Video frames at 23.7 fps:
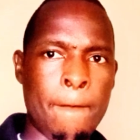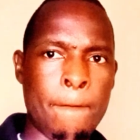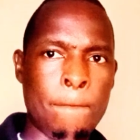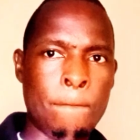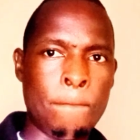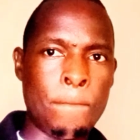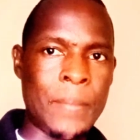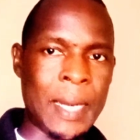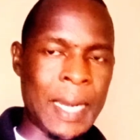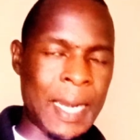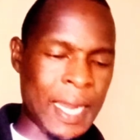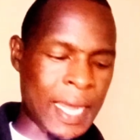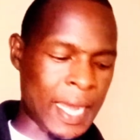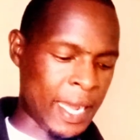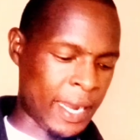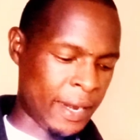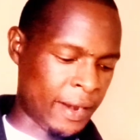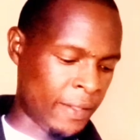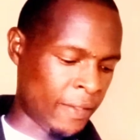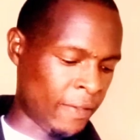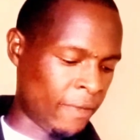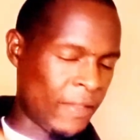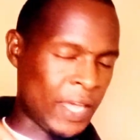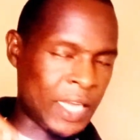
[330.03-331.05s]

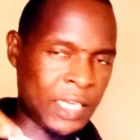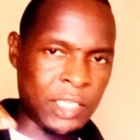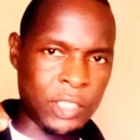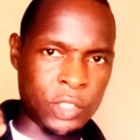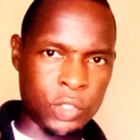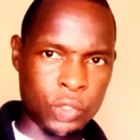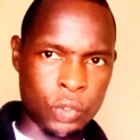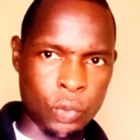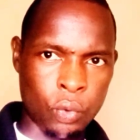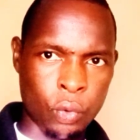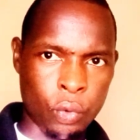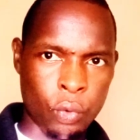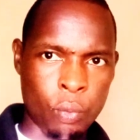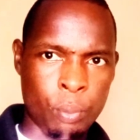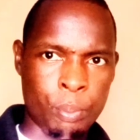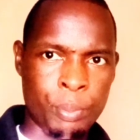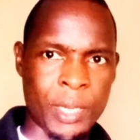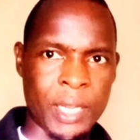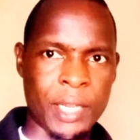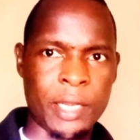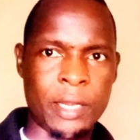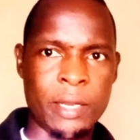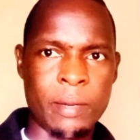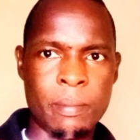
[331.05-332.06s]
blood that is
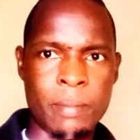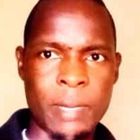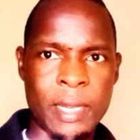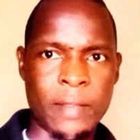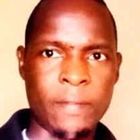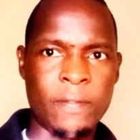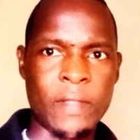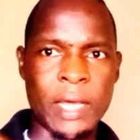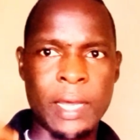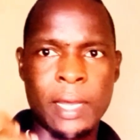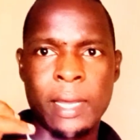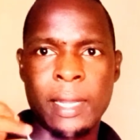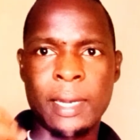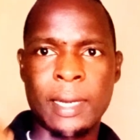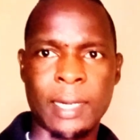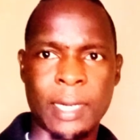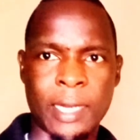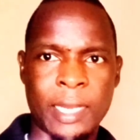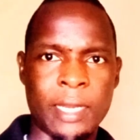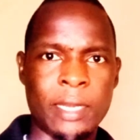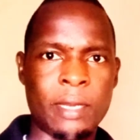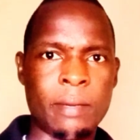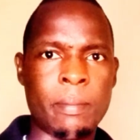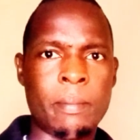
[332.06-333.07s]
occupied by the
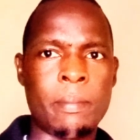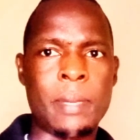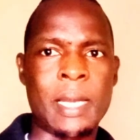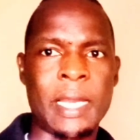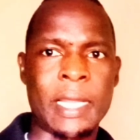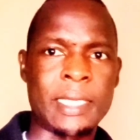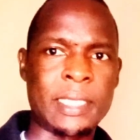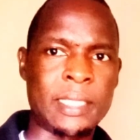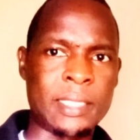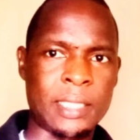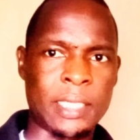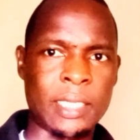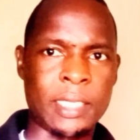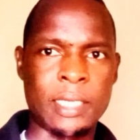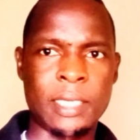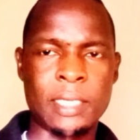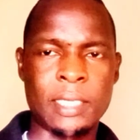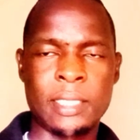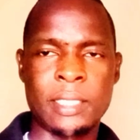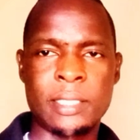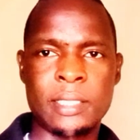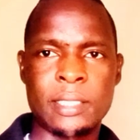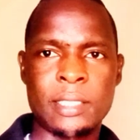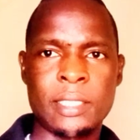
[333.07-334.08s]
red blood
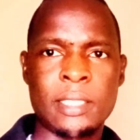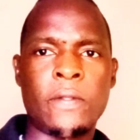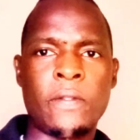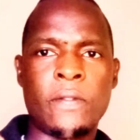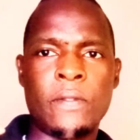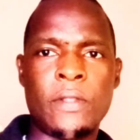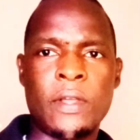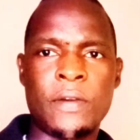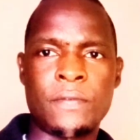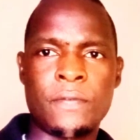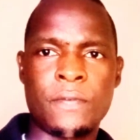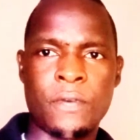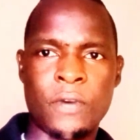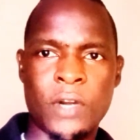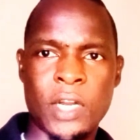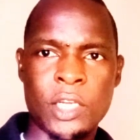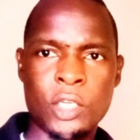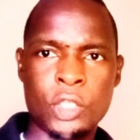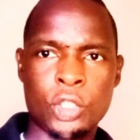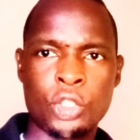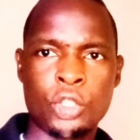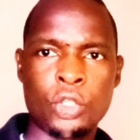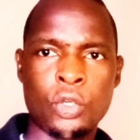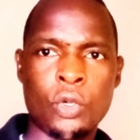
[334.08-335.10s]
cells. The
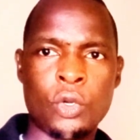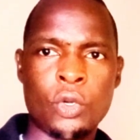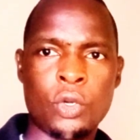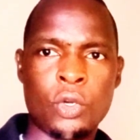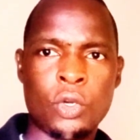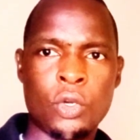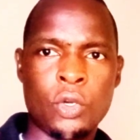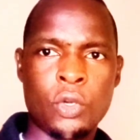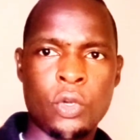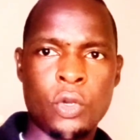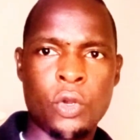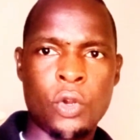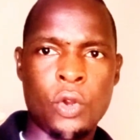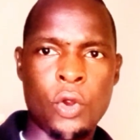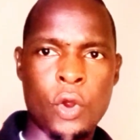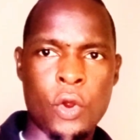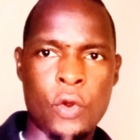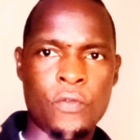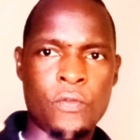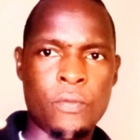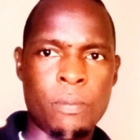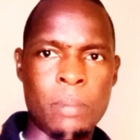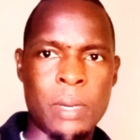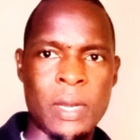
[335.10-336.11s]
fraction
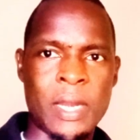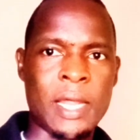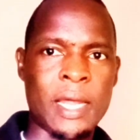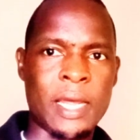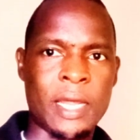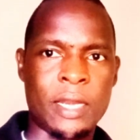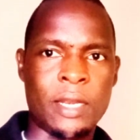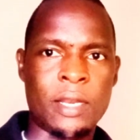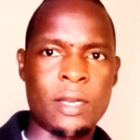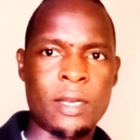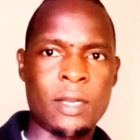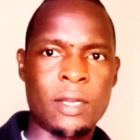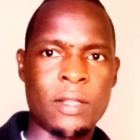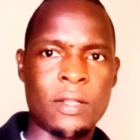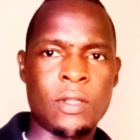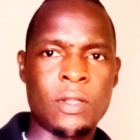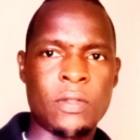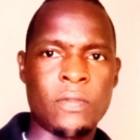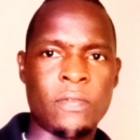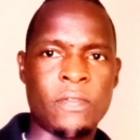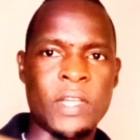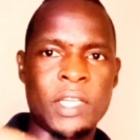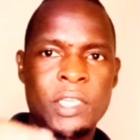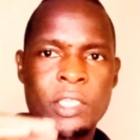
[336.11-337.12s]
of blood
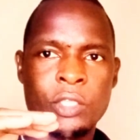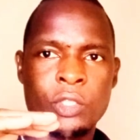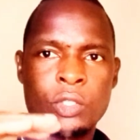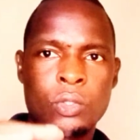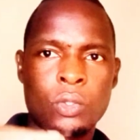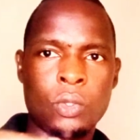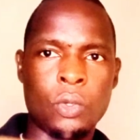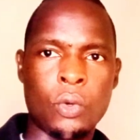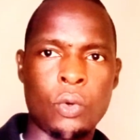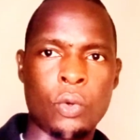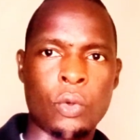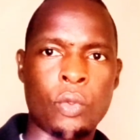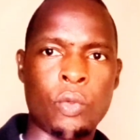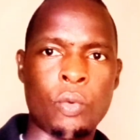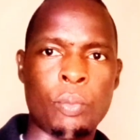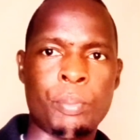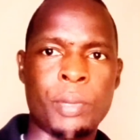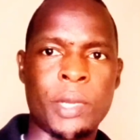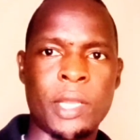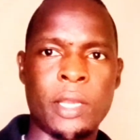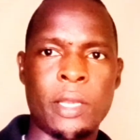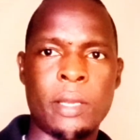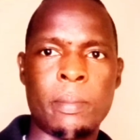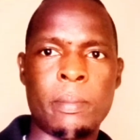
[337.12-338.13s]
that is
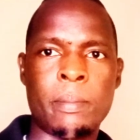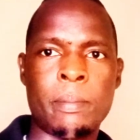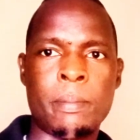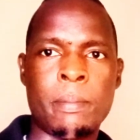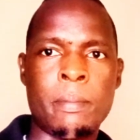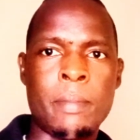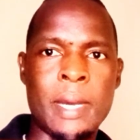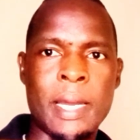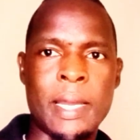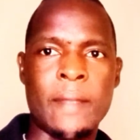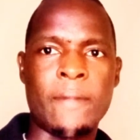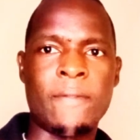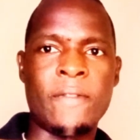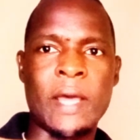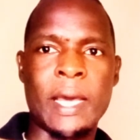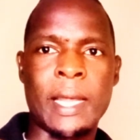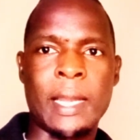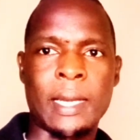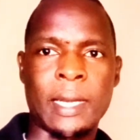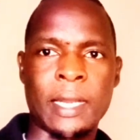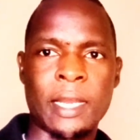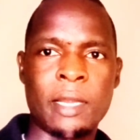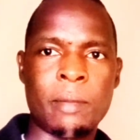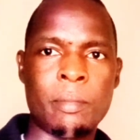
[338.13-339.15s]
occupied by the
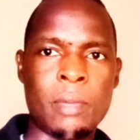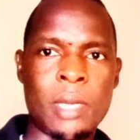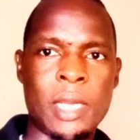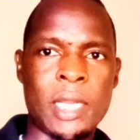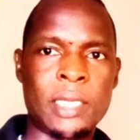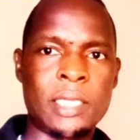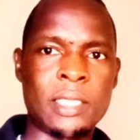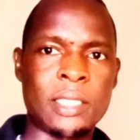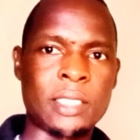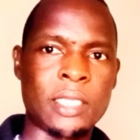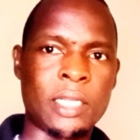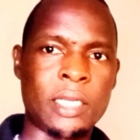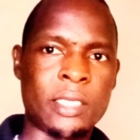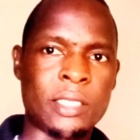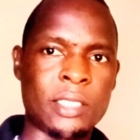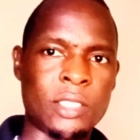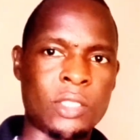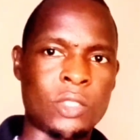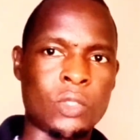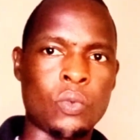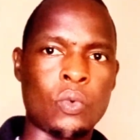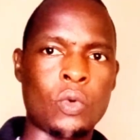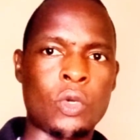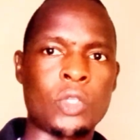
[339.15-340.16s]
red blood cells
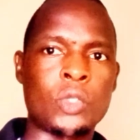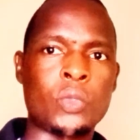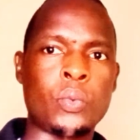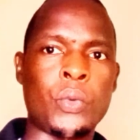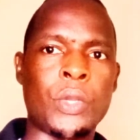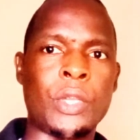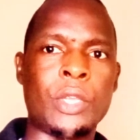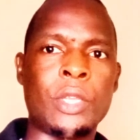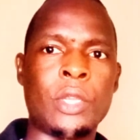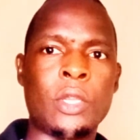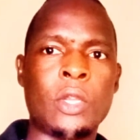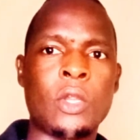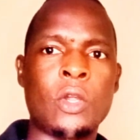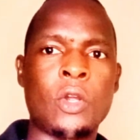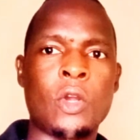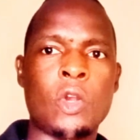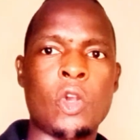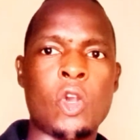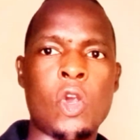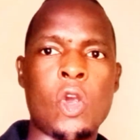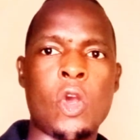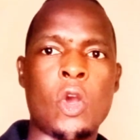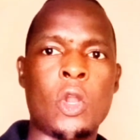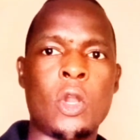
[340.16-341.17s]
is what we
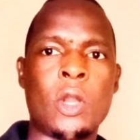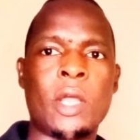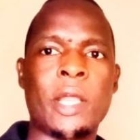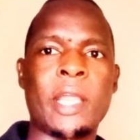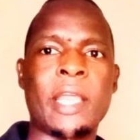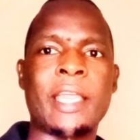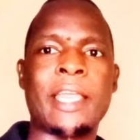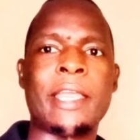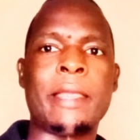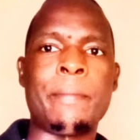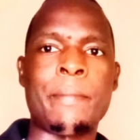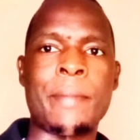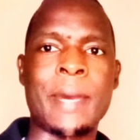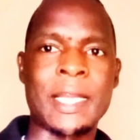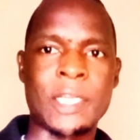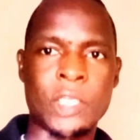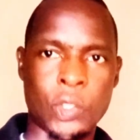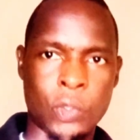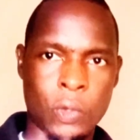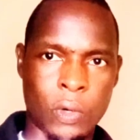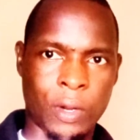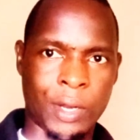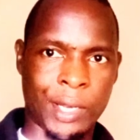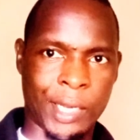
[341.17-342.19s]
call
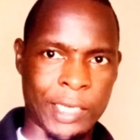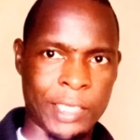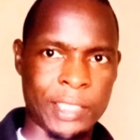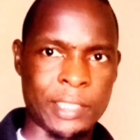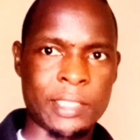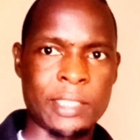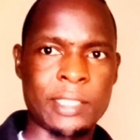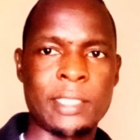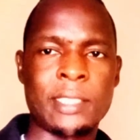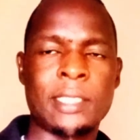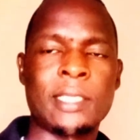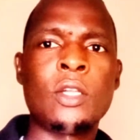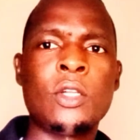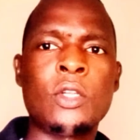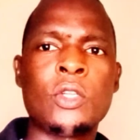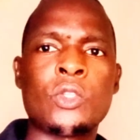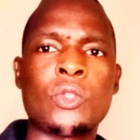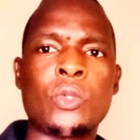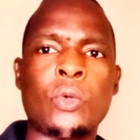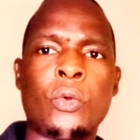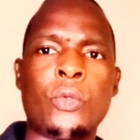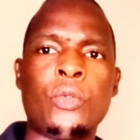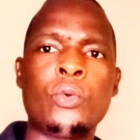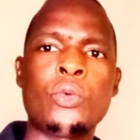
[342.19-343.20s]
hematocrit.
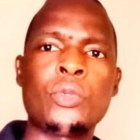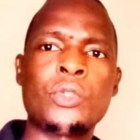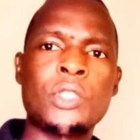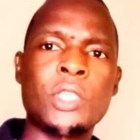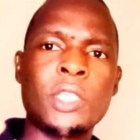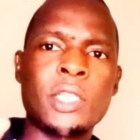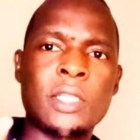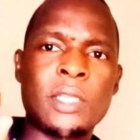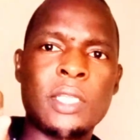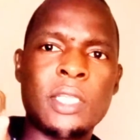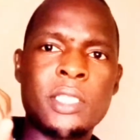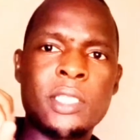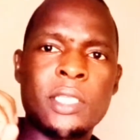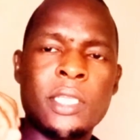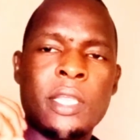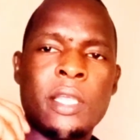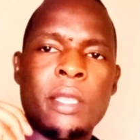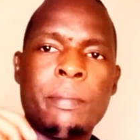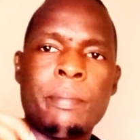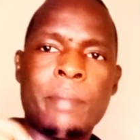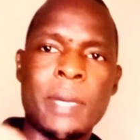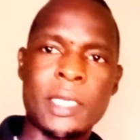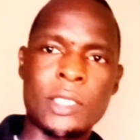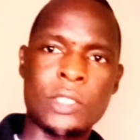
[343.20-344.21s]
So using this
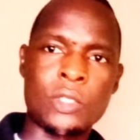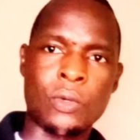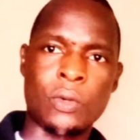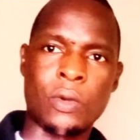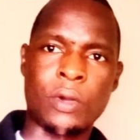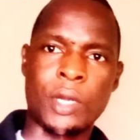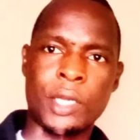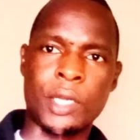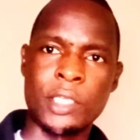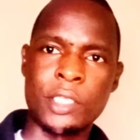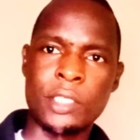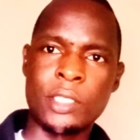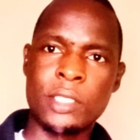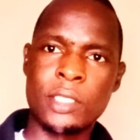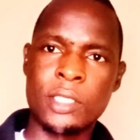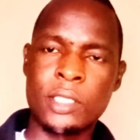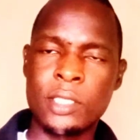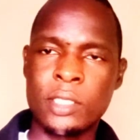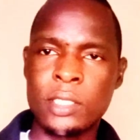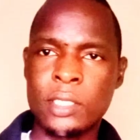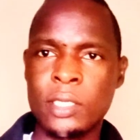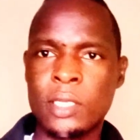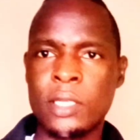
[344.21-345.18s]
hematocrit,